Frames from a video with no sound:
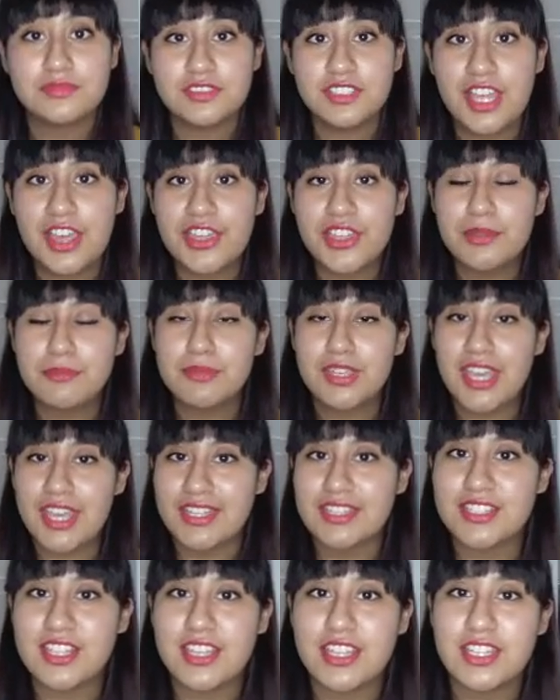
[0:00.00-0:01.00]
Let them
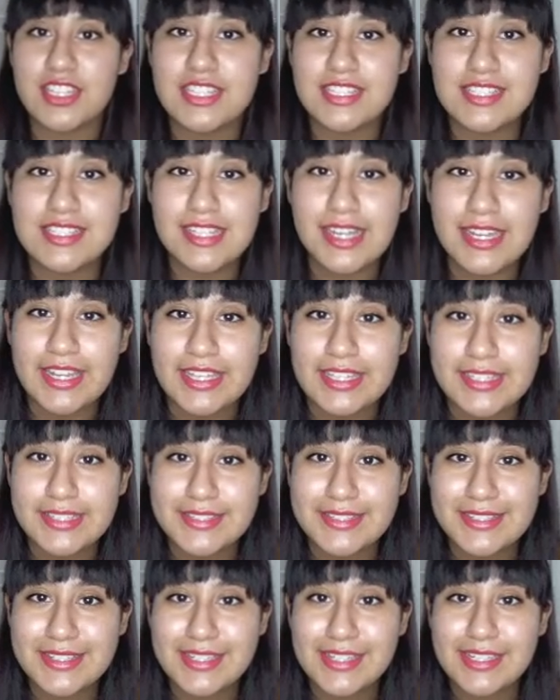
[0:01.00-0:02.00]
get to the inciting
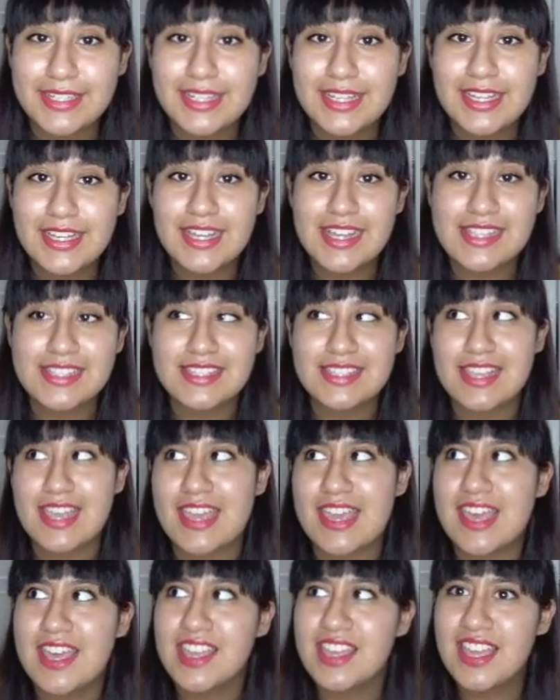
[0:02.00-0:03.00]
incident and say,
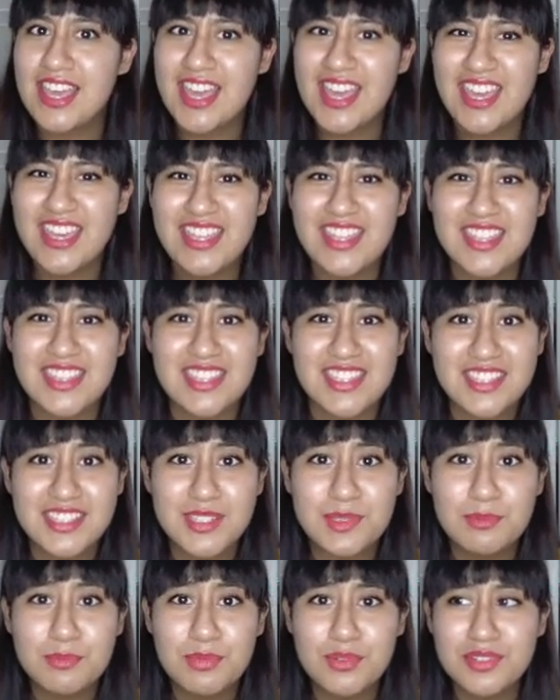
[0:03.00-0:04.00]
hey,
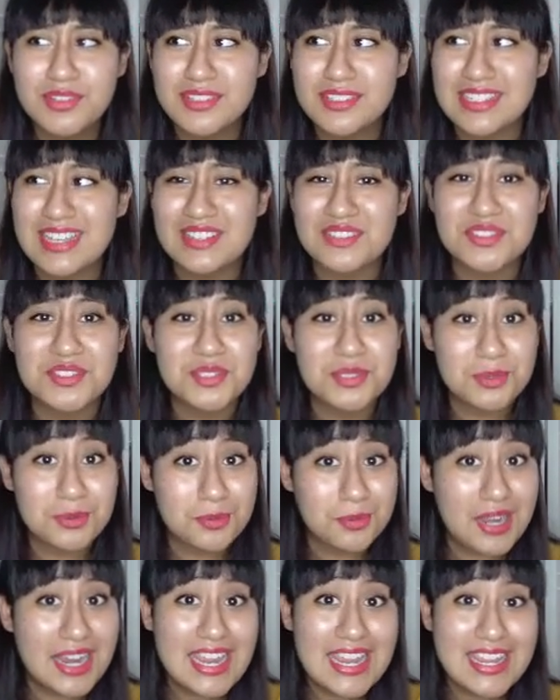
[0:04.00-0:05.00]
this book sounds
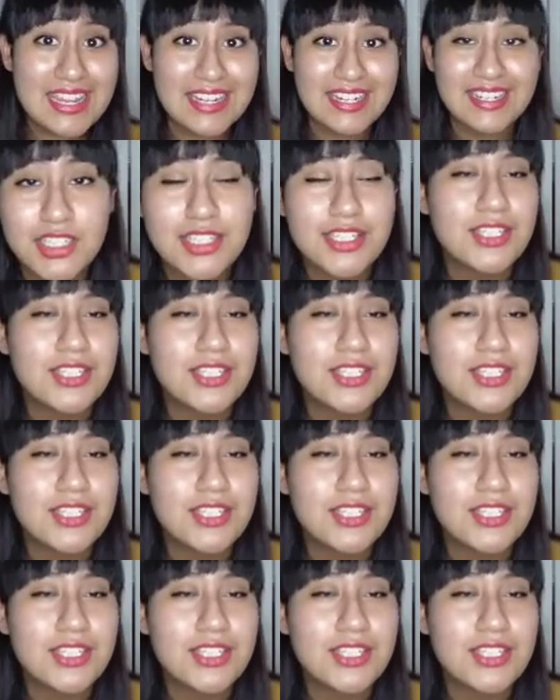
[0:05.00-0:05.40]
great.